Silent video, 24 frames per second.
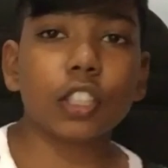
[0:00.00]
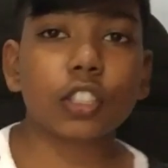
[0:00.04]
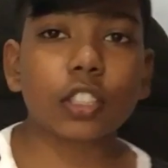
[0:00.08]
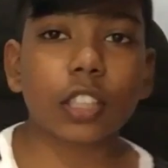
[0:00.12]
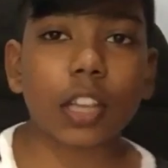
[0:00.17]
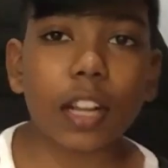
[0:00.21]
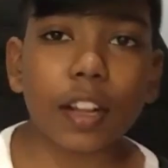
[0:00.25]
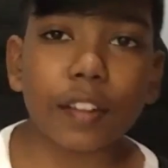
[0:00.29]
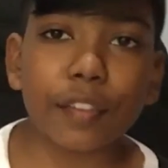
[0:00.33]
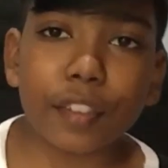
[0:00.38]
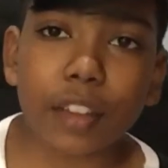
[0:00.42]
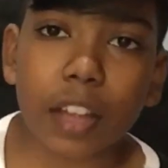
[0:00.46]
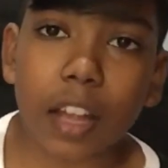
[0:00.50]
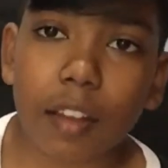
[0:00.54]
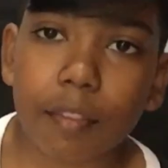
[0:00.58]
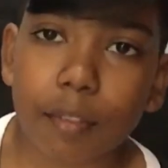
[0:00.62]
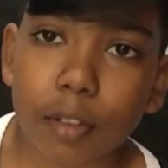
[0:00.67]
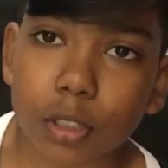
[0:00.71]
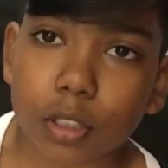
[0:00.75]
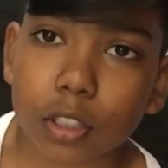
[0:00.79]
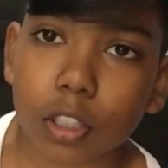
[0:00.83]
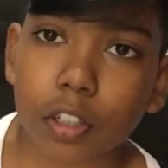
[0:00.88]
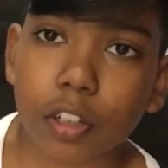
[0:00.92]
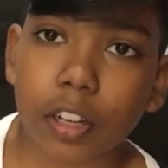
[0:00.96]
the channel if you
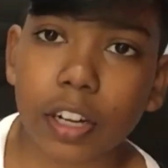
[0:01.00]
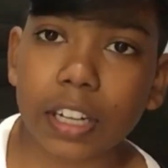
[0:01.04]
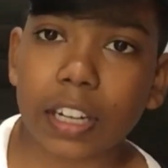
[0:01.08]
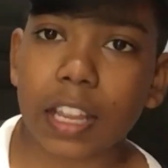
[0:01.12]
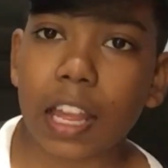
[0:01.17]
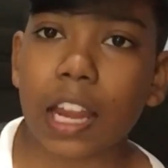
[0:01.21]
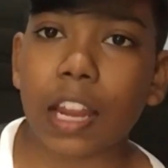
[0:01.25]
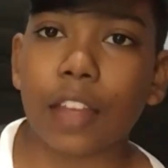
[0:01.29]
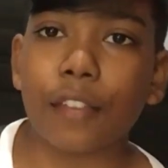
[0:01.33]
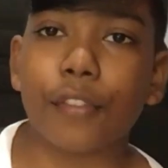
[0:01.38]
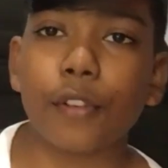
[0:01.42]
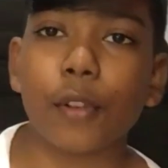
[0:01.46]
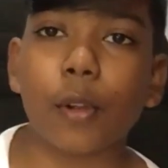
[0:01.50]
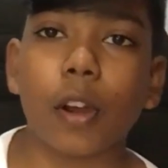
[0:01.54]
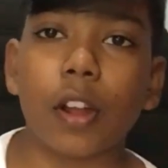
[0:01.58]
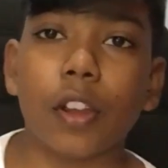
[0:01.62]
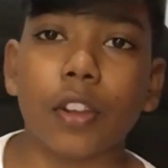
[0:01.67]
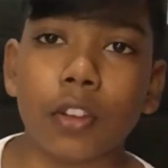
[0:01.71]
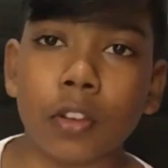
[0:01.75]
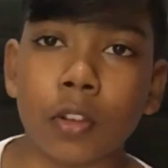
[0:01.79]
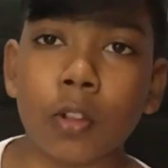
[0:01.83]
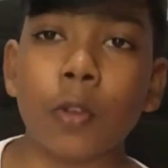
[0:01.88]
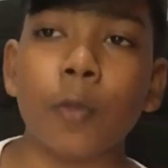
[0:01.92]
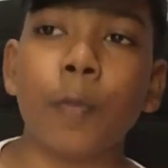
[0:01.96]
haven't already, and if you are
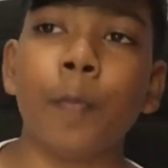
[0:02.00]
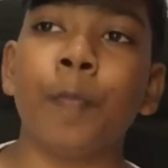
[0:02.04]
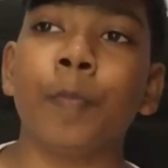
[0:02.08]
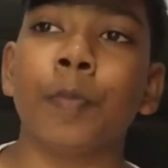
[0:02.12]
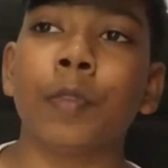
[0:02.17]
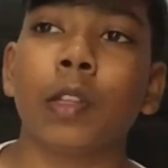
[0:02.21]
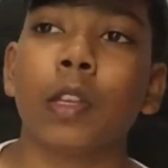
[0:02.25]
new,